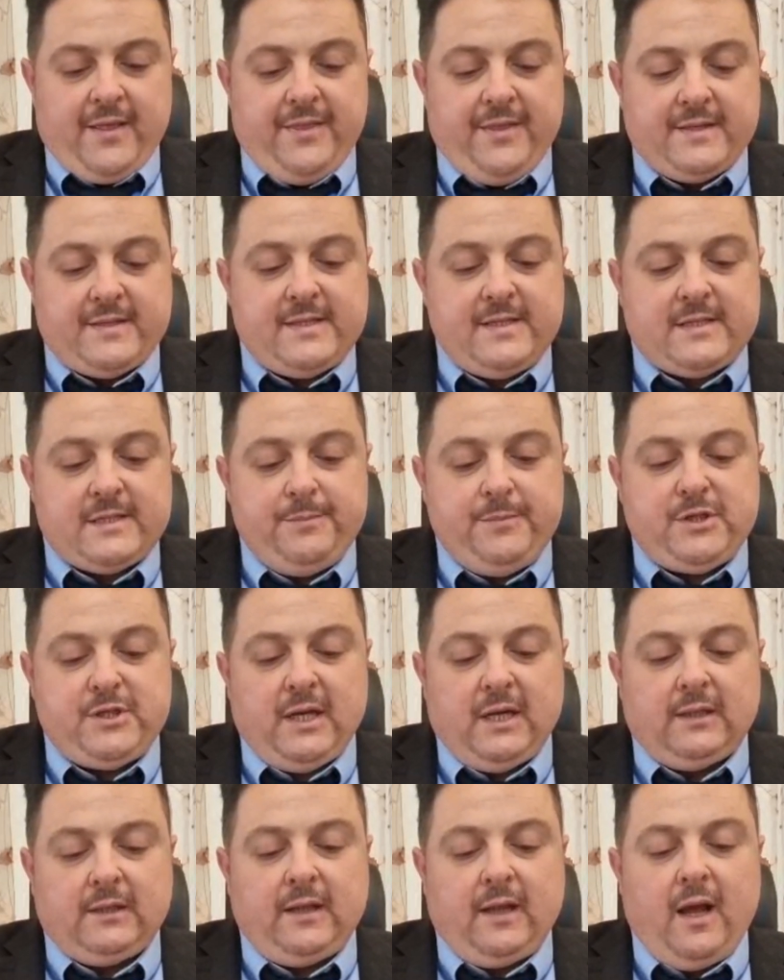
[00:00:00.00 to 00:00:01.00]
This
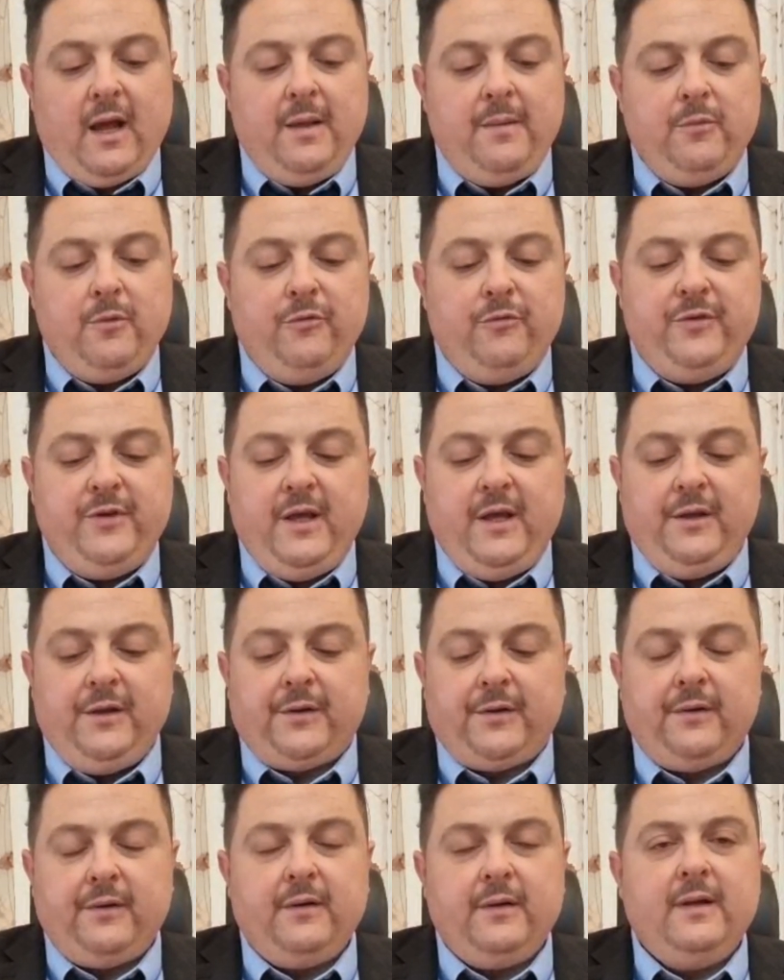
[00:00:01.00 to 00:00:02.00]
special time of
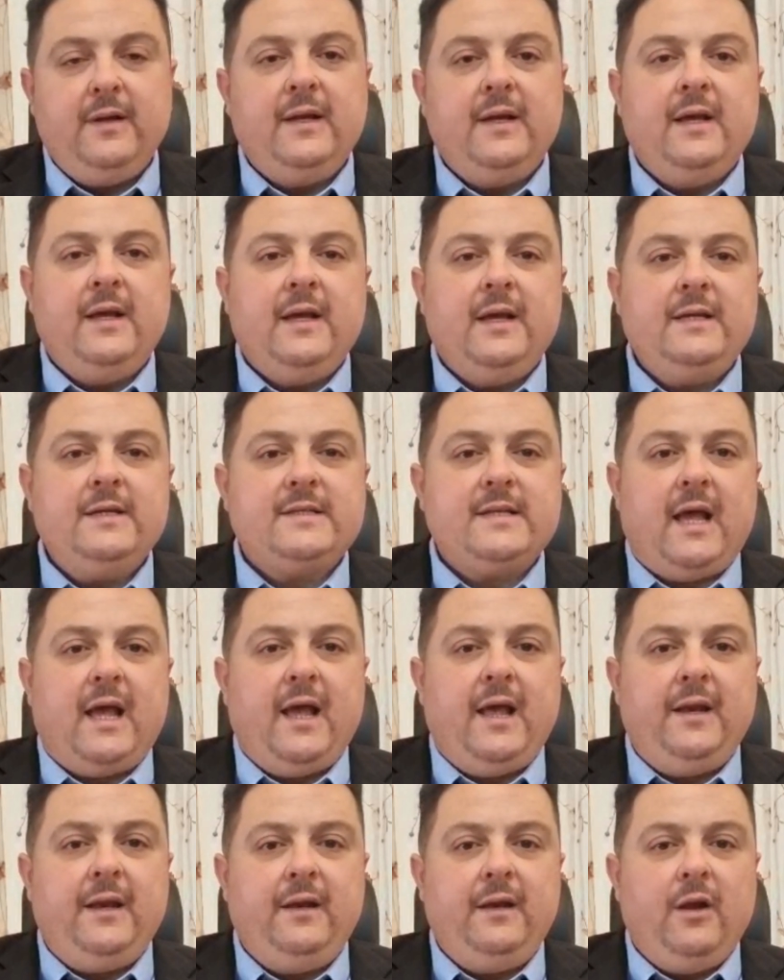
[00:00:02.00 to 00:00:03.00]
year is
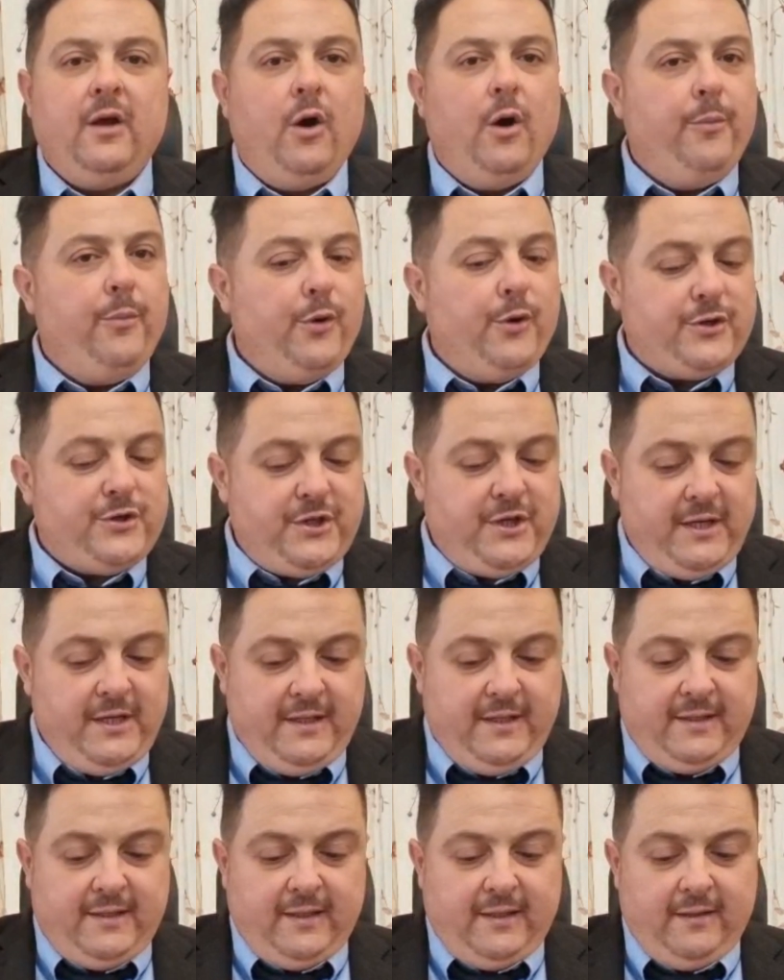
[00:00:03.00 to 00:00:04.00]
an
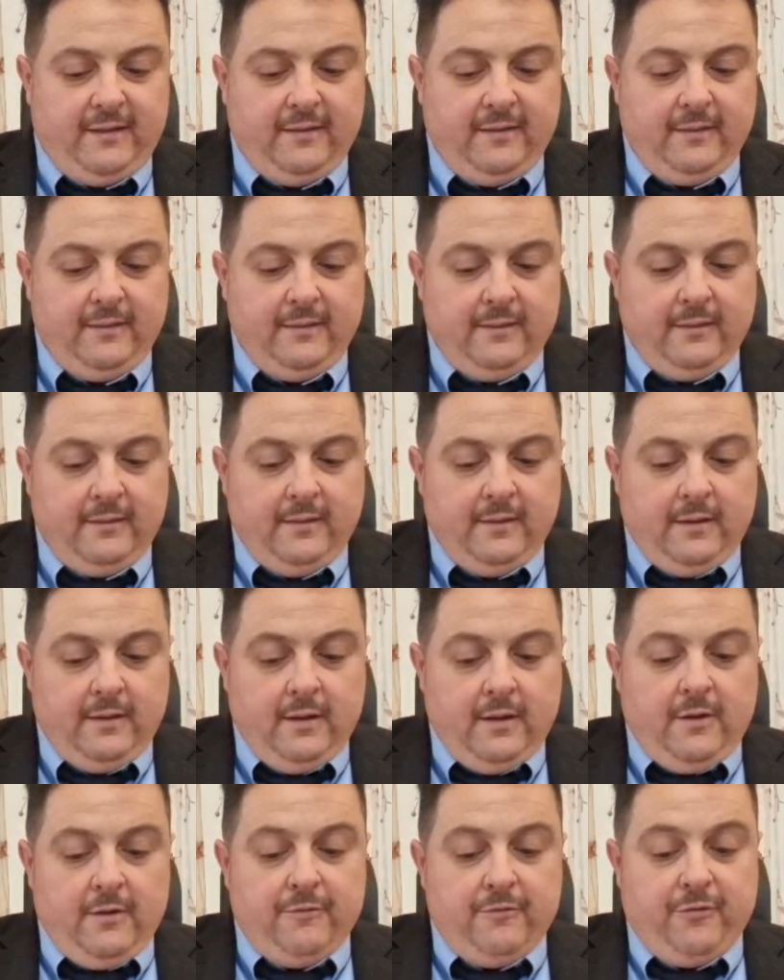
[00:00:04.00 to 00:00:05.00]
opportunity
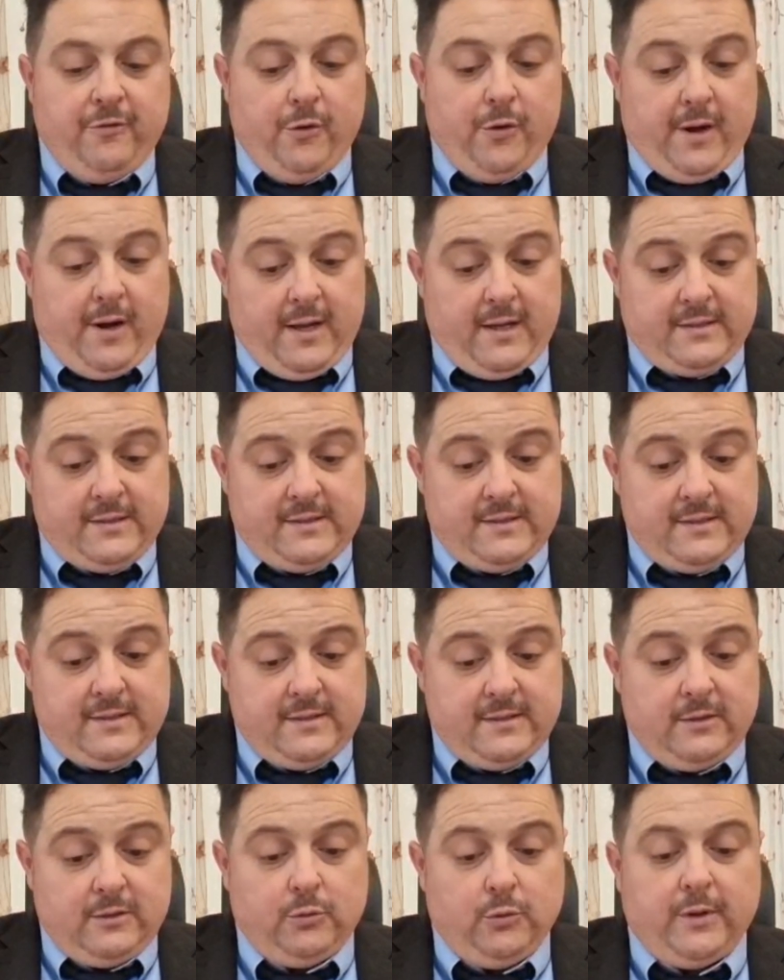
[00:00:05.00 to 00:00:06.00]
for
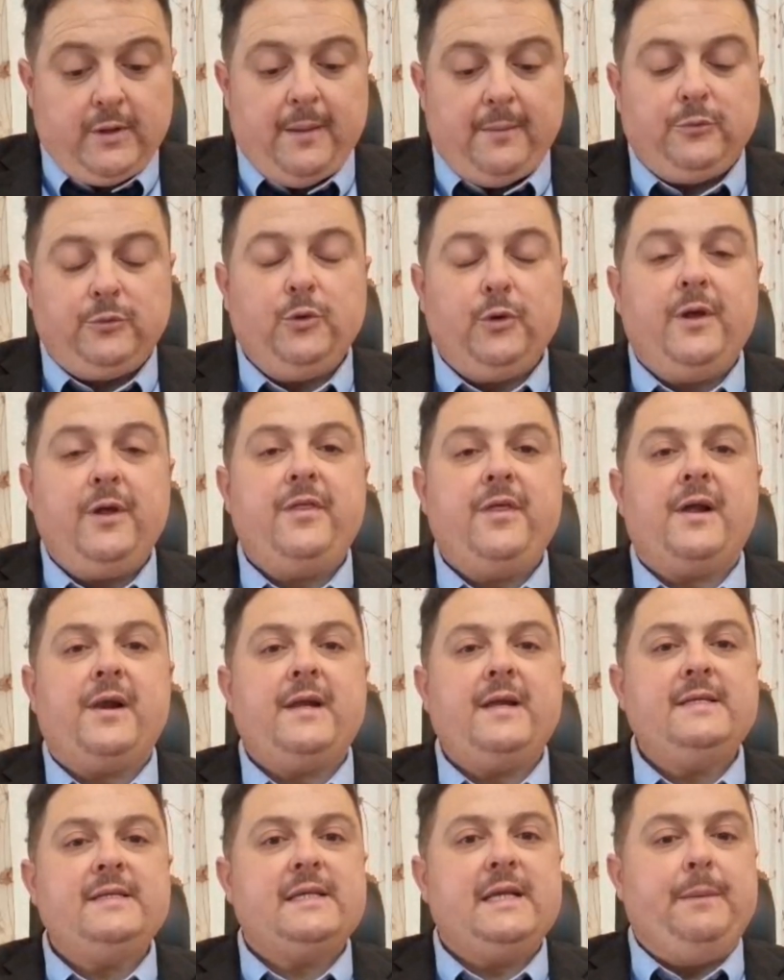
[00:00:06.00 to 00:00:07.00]
us to come together
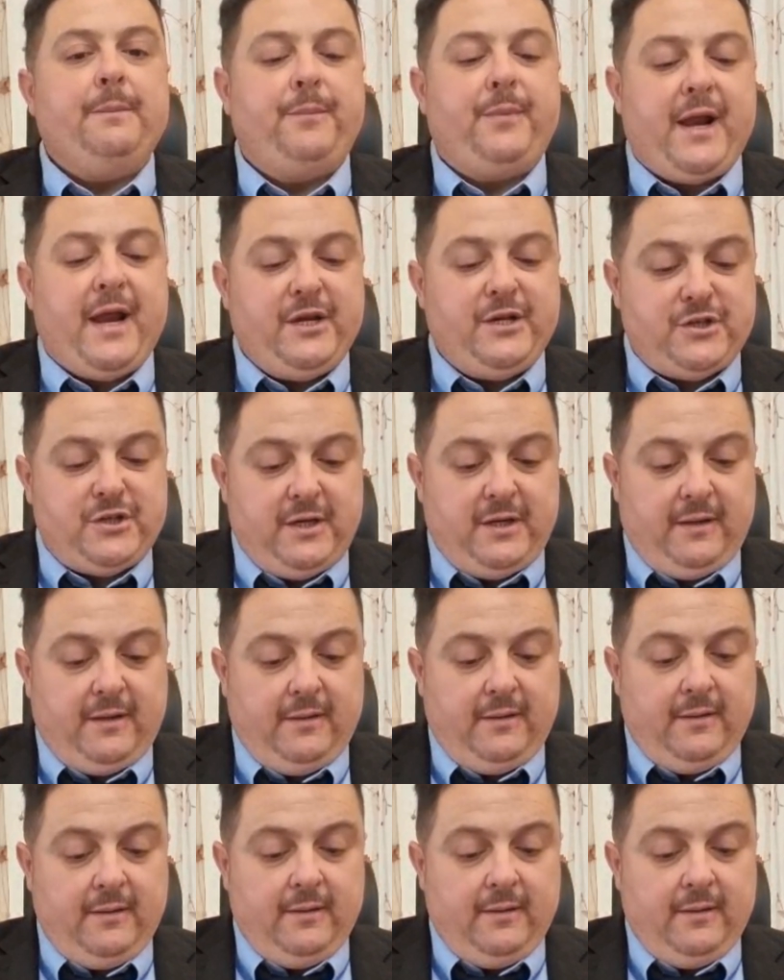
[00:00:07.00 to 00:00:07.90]
in celebration,